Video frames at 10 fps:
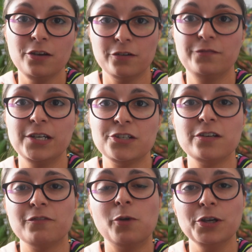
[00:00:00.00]
your
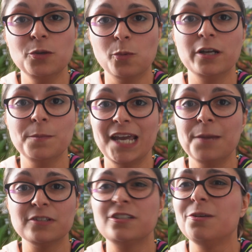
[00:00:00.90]
vision of what you want to be
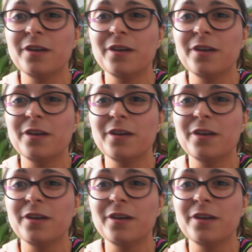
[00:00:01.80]
able to do,